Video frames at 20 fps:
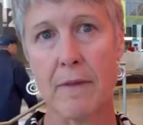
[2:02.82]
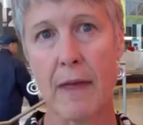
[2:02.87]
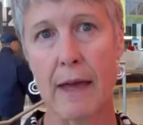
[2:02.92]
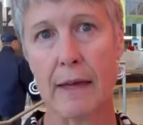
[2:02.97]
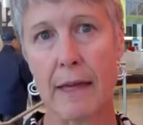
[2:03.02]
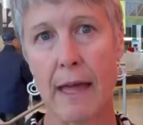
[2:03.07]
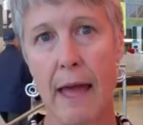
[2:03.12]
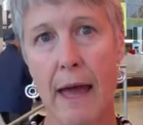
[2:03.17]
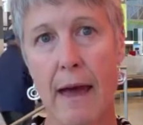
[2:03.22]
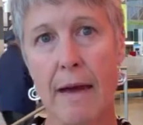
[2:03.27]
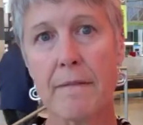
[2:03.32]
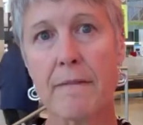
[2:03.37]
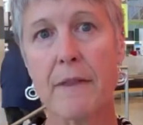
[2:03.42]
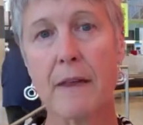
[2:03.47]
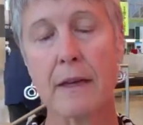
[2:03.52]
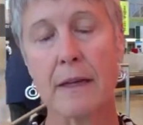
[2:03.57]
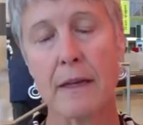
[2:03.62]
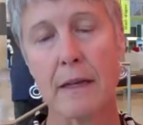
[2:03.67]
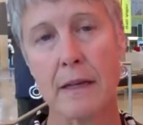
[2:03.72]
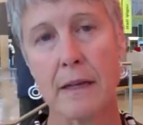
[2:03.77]
that calf
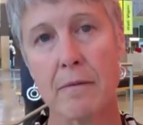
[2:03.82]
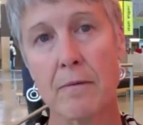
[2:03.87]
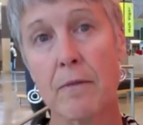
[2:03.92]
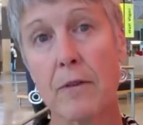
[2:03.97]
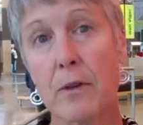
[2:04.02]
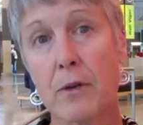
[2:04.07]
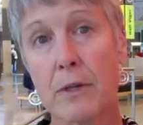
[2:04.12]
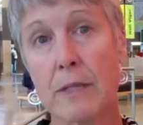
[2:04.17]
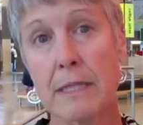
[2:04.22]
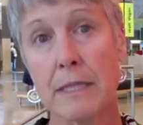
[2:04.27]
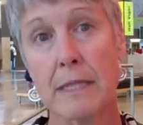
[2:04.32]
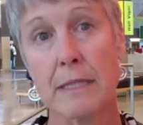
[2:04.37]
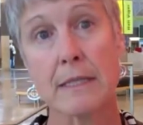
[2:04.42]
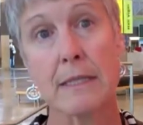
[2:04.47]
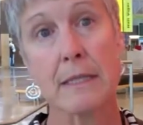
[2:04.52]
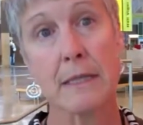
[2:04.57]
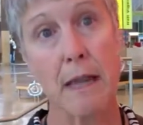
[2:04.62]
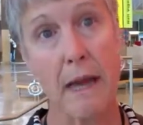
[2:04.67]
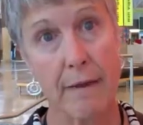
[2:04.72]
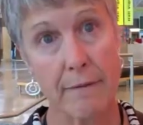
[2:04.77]
that can influence
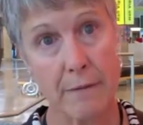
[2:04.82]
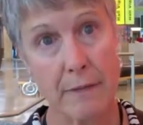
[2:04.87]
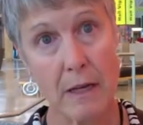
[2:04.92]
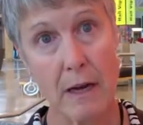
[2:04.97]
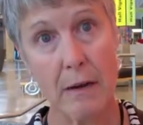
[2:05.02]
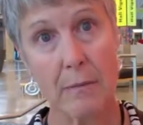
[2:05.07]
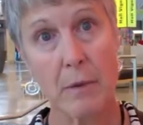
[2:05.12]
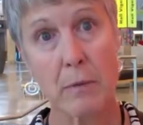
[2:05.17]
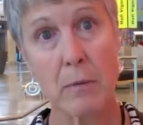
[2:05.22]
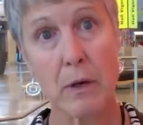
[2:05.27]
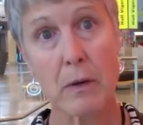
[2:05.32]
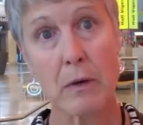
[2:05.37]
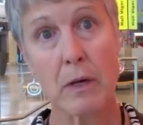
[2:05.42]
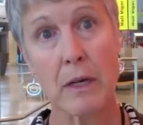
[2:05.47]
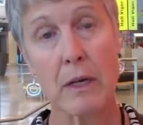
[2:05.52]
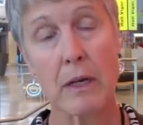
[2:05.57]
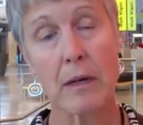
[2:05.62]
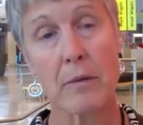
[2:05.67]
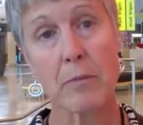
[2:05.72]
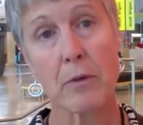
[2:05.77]
its lifetime
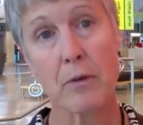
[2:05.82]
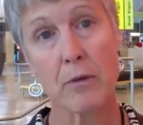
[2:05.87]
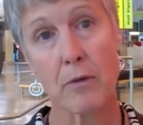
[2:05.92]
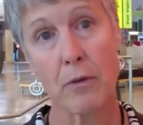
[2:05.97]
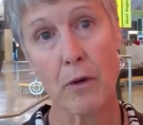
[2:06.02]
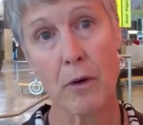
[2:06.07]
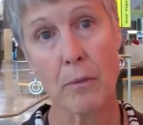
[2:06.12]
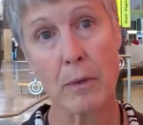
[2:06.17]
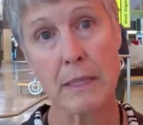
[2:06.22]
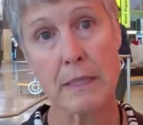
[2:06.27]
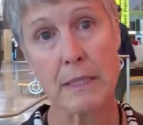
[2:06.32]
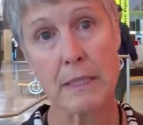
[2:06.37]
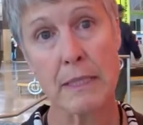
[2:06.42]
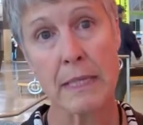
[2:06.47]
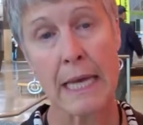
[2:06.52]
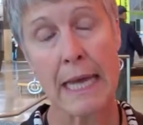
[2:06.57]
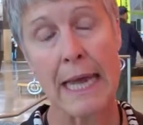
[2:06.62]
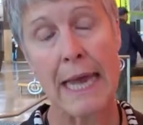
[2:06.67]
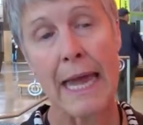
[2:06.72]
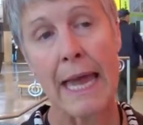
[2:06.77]
immunity and performance.
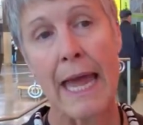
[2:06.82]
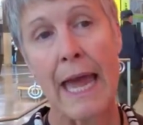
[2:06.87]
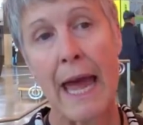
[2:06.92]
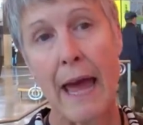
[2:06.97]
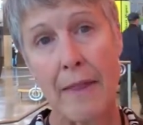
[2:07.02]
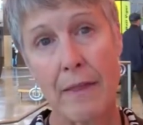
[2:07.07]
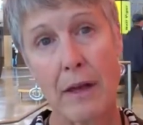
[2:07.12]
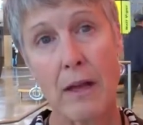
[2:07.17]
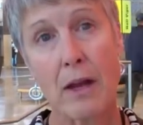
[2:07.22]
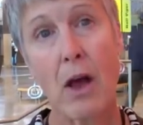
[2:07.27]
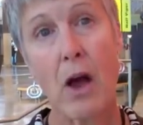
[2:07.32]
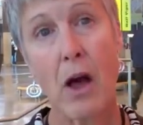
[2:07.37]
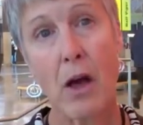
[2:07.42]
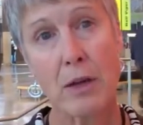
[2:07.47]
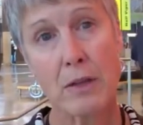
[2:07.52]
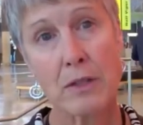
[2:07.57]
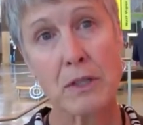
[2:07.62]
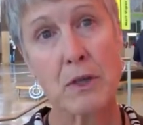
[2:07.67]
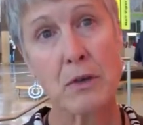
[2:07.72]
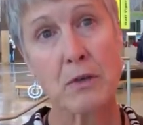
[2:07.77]
And then
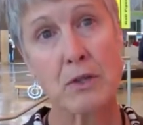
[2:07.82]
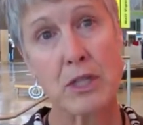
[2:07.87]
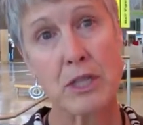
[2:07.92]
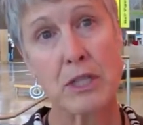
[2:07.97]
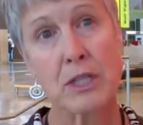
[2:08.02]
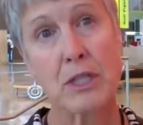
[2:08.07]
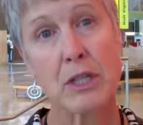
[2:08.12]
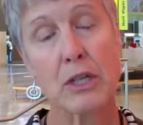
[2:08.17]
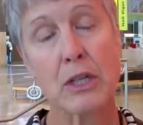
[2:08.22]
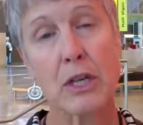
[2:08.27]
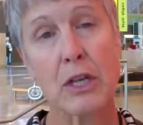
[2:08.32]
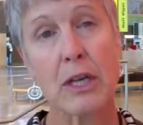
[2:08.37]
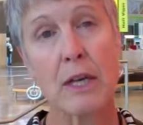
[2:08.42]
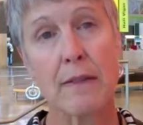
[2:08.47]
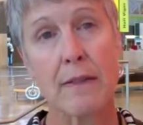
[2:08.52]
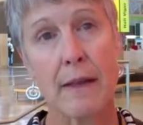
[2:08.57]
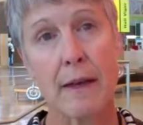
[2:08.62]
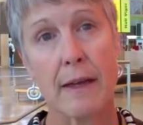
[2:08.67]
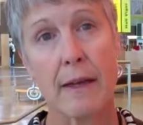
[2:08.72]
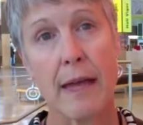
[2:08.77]
also just looking
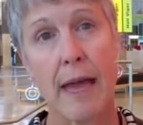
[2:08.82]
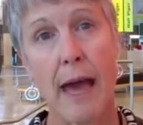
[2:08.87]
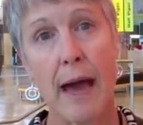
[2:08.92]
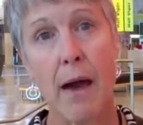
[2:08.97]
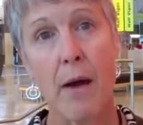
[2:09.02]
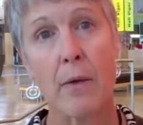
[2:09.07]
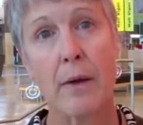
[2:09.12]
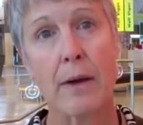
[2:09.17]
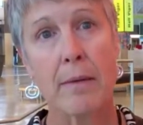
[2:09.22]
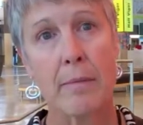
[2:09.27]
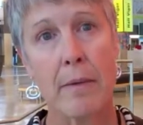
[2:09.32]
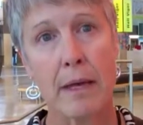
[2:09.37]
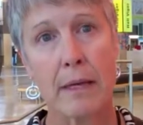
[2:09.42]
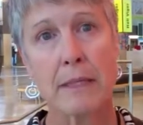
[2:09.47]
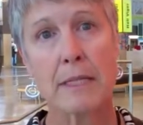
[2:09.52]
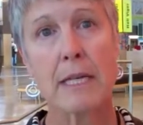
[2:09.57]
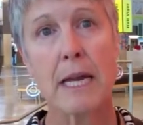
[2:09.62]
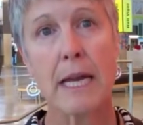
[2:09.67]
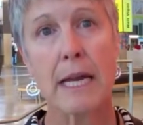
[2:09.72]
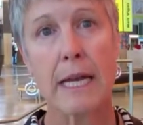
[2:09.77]
at that cow and
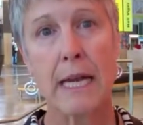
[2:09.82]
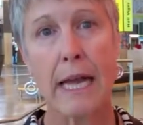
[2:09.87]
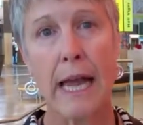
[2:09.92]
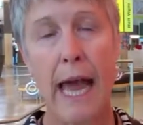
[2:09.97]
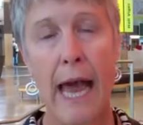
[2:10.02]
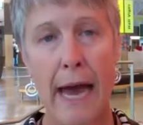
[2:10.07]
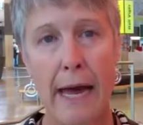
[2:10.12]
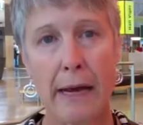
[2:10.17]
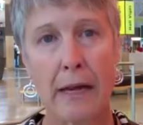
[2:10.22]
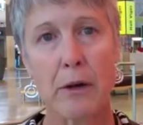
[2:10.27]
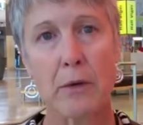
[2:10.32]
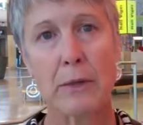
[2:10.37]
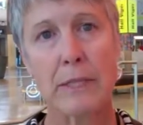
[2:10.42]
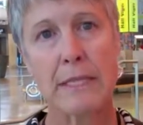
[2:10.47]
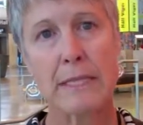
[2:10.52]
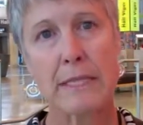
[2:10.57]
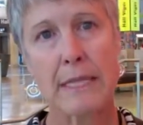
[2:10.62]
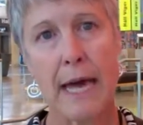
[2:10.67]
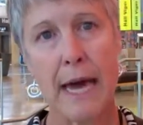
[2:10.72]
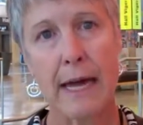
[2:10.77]
maintaining adequate
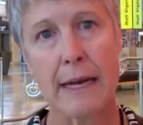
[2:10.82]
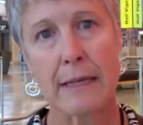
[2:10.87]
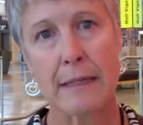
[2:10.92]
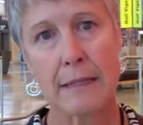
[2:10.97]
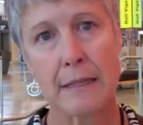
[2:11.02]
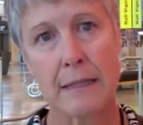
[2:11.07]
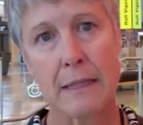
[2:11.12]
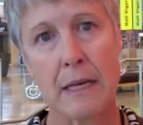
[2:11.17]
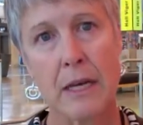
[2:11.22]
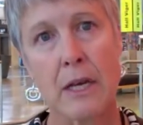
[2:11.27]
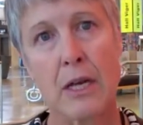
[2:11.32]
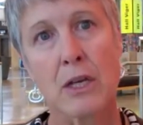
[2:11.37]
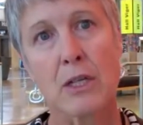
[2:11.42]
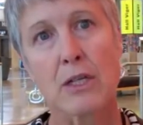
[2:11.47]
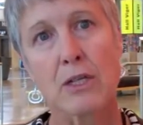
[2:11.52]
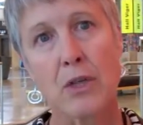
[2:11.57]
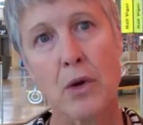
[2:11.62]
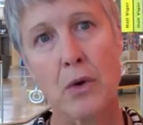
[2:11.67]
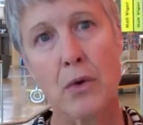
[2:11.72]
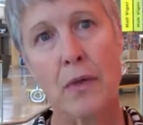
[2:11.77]
status
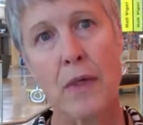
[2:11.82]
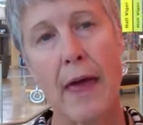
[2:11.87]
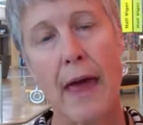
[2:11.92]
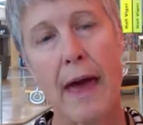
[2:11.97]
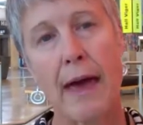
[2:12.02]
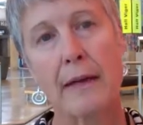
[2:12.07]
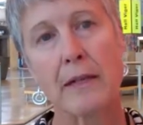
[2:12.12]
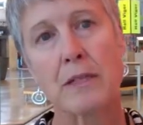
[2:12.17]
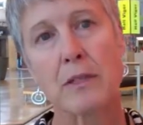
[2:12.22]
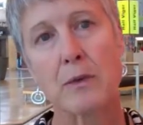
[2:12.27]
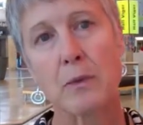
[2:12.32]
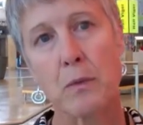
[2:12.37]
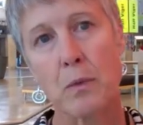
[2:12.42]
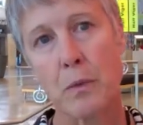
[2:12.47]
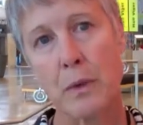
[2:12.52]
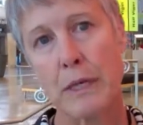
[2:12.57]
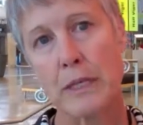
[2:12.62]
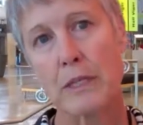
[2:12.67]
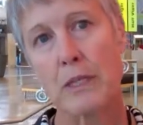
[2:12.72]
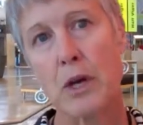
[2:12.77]
so that
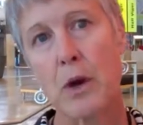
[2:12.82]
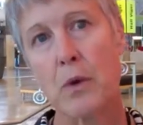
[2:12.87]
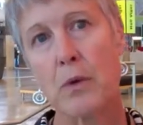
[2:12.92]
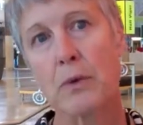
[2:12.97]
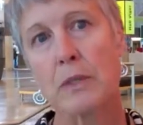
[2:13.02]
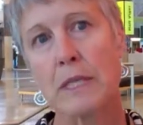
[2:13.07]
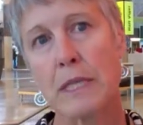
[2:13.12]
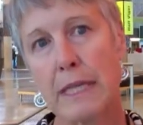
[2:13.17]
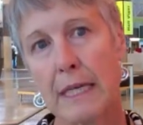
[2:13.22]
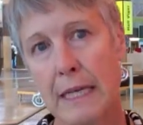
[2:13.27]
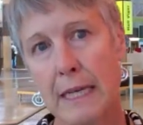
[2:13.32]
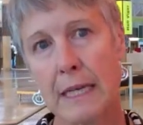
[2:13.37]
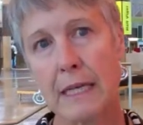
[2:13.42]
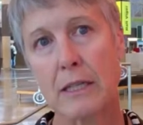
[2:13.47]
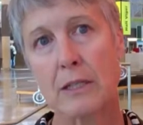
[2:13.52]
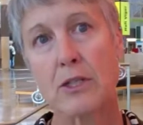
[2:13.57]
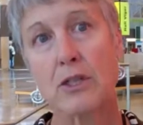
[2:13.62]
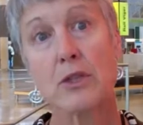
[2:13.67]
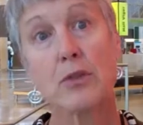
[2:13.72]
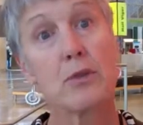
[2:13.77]
we don't get
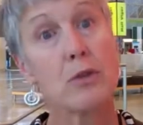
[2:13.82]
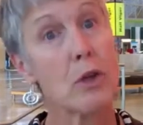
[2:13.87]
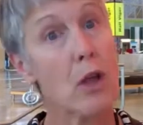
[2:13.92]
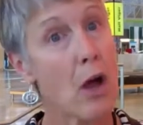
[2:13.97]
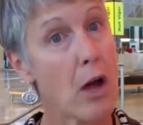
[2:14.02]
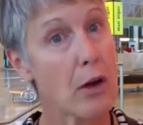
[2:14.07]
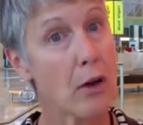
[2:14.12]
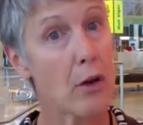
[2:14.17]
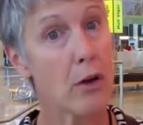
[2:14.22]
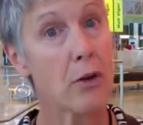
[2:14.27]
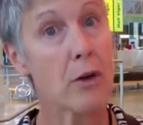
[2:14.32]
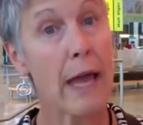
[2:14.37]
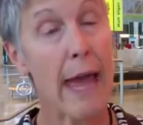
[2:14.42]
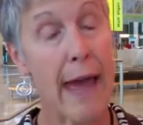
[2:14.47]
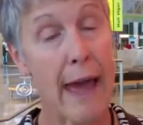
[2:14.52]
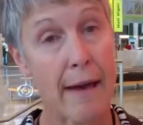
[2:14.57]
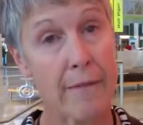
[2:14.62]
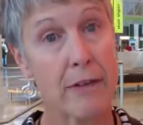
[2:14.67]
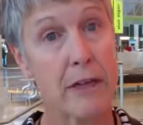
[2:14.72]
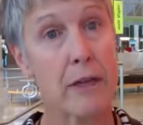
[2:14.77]
into longer
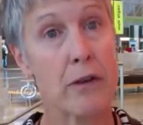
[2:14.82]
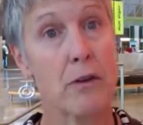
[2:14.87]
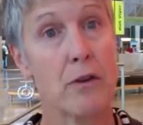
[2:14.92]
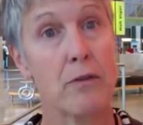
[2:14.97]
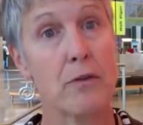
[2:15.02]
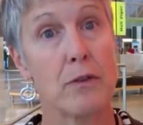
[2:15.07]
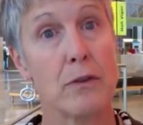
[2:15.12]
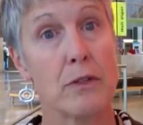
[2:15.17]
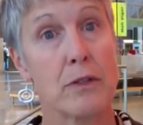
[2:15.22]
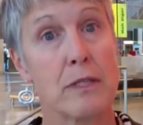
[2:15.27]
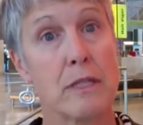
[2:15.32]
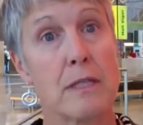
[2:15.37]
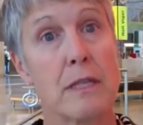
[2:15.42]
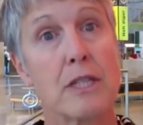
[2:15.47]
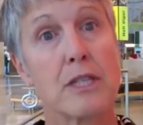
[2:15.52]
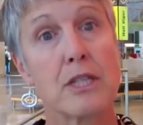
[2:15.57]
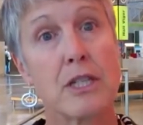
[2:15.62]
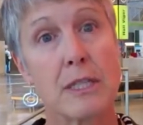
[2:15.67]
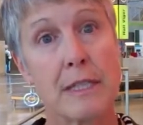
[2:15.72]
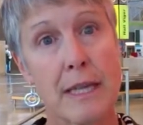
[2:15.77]
calving intervals,
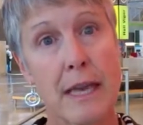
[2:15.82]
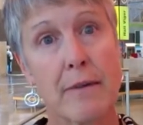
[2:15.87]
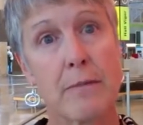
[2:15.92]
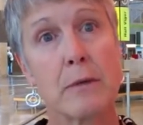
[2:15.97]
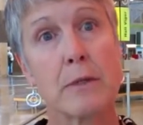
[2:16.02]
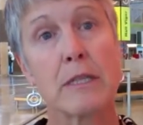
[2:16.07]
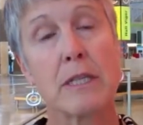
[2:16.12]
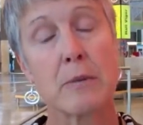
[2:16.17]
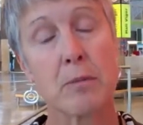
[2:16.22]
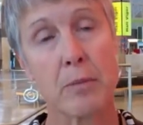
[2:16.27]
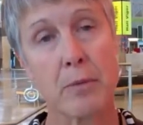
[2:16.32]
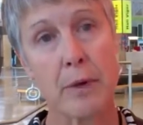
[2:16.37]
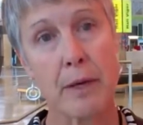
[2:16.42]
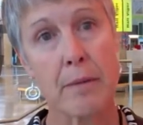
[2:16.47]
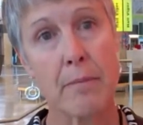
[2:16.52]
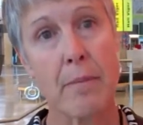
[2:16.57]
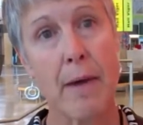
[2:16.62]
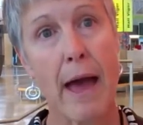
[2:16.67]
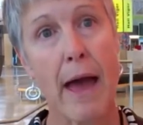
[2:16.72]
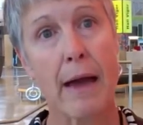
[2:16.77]
that she's able to
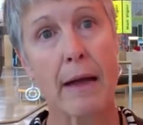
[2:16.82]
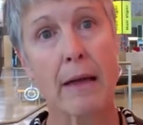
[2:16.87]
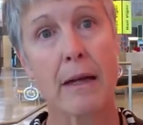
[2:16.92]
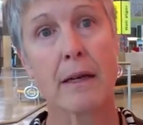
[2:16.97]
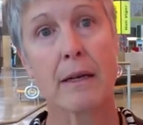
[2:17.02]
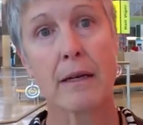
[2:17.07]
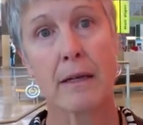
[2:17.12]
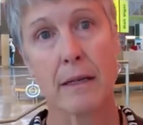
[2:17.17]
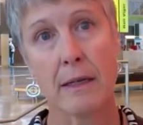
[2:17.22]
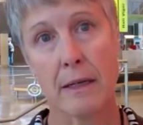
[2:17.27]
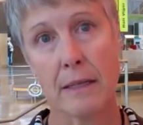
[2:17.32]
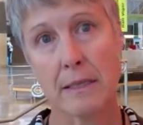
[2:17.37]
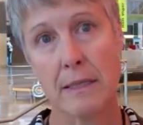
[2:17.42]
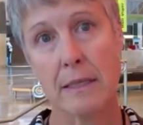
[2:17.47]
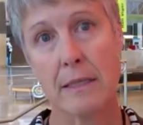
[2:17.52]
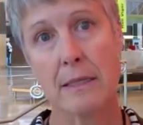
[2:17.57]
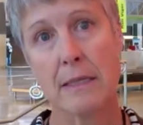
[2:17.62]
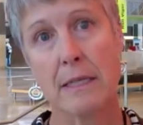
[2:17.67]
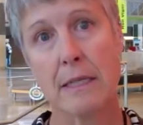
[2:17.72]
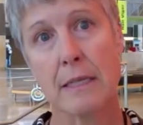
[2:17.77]
breed back
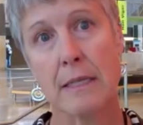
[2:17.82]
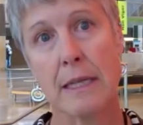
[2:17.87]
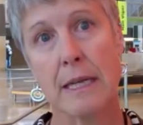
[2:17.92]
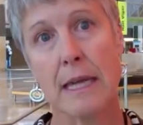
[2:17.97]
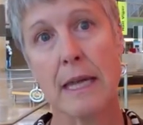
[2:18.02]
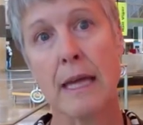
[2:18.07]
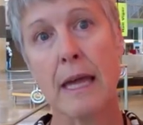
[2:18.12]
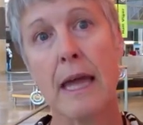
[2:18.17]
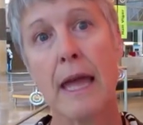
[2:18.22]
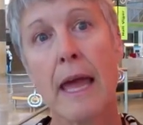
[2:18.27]
consistently